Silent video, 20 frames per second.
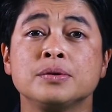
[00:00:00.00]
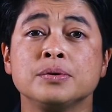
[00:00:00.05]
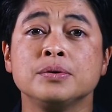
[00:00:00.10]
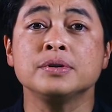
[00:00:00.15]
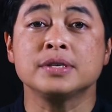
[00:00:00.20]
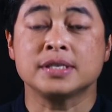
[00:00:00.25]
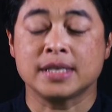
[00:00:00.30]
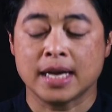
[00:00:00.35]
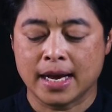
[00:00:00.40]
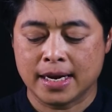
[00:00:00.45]
2
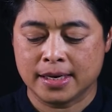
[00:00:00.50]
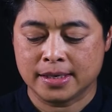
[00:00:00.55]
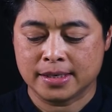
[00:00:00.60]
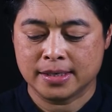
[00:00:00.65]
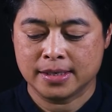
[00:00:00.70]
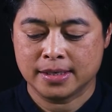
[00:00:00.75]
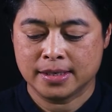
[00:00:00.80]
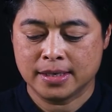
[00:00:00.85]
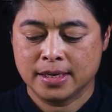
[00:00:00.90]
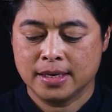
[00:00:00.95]

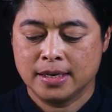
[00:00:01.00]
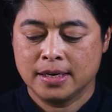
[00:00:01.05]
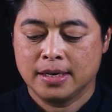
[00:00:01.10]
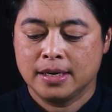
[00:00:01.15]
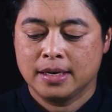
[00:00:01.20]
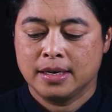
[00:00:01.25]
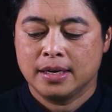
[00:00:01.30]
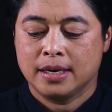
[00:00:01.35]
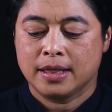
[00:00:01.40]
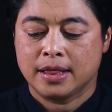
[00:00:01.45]
says,
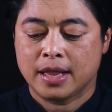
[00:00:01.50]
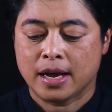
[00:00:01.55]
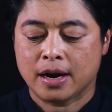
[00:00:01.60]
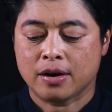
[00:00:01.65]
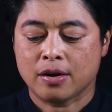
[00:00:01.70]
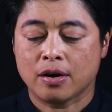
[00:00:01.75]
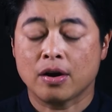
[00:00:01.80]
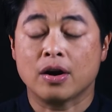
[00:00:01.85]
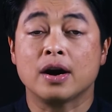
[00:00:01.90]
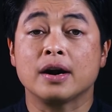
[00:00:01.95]

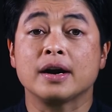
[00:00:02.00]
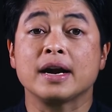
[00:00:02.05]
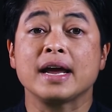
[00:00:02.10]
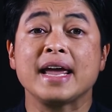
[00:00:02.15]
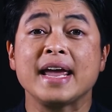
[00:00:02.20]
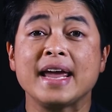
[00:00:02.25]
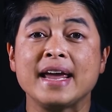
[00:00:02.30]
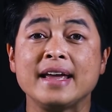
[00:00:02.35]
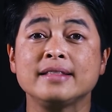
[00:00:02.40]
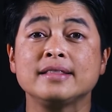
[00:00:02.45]
there are
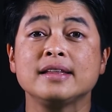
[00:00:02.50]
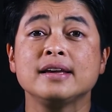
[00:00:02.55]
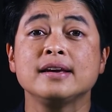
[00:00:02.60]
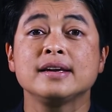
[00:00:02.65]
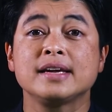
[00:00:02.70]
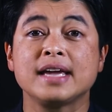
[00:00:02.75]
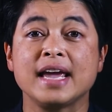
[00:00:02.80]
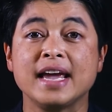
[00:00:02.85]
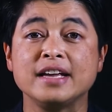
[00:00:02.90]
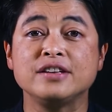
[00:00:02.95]
8
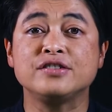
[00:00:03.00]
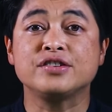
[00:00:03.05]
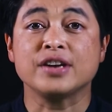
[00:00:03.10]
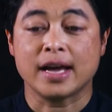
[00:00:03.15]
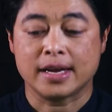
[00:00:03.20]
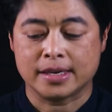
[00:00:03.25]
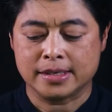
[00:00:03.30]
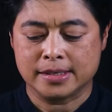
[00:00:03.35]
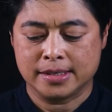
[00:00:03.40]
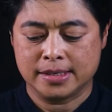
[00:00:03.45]

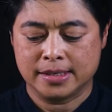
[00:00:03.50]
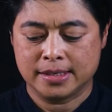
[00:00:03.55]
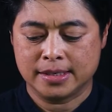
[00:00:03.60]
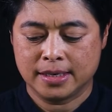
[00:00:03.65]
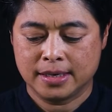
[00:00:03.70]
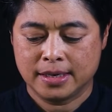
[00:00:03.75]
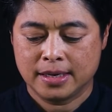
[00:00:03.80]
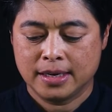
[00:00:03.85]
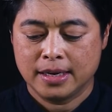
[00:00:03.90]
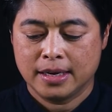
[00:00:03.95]

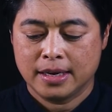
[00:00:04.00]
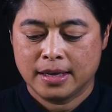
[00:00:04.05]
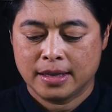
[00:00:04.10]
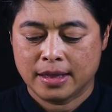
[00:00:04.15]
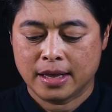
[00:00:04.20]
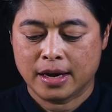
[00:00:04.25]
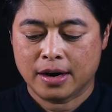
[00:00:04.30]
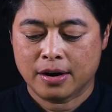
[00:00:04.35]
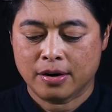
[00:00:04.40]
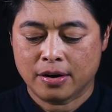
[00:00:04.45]
cages.
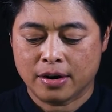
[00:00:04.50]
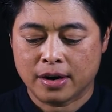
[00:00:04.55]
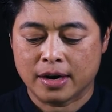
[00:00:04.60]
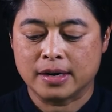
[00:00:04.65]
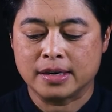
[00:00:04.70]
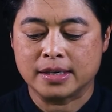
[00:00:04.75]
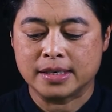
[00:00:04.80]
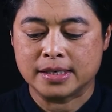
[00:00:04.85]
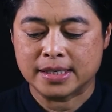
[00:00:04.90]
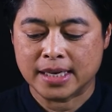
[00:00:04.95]
There
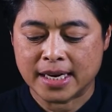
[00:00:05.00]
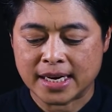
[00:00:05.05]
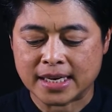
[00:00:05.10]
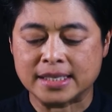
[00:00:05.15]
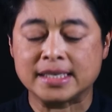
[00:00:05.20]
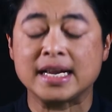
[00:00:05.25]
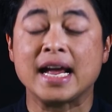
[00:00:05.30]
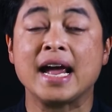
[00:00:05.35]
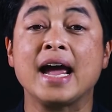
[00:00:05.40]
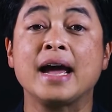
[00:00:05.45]
are
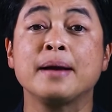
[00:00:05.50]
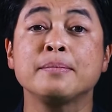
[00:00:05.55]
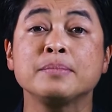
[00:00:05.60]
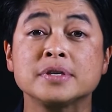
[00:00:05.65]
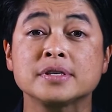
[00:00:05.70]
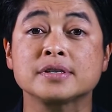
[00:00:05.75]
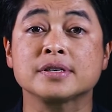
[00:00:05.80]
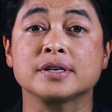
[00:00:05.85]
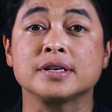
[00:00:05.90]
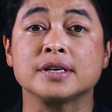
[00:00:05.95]
6
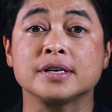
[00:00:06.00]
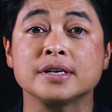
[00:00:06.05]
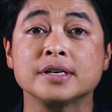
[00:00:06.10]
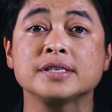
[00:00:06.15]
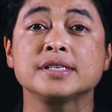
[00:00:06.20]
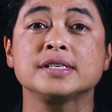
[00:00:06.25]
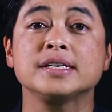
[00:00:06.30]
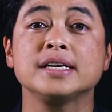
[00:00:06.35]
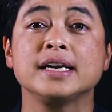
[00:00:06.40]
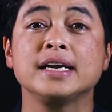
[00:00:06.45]

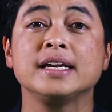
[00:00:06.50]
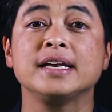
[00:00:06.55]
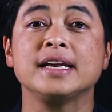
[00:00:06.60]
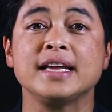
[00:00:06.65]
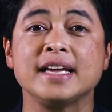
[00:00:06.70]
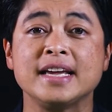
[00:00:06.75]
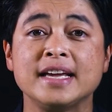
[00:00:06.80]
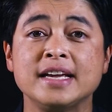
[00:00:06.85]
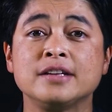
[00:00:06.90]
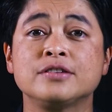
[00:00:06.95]
hamsters in
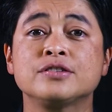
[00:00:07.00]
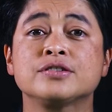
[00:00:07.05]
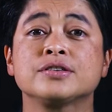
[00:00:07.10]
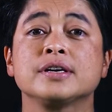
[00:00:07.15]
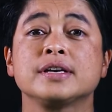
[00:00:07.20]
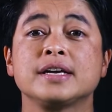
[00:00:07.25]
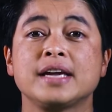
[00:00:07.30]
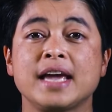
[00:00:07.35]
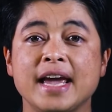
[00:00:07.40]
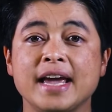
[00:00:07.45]

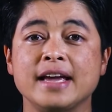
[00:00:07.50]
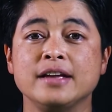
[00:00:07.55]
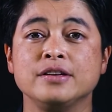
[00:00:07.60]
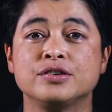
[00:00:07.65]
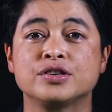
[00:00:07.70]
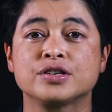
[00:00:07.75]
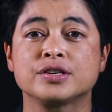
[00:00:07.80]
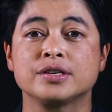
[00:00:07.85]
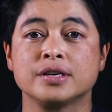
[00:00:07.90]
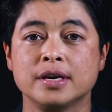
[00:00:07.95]
each
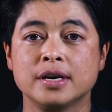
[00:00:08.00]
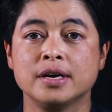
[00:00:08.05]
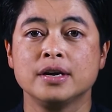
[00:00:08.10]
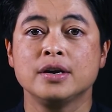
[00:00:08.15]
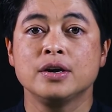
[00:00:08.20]
cage.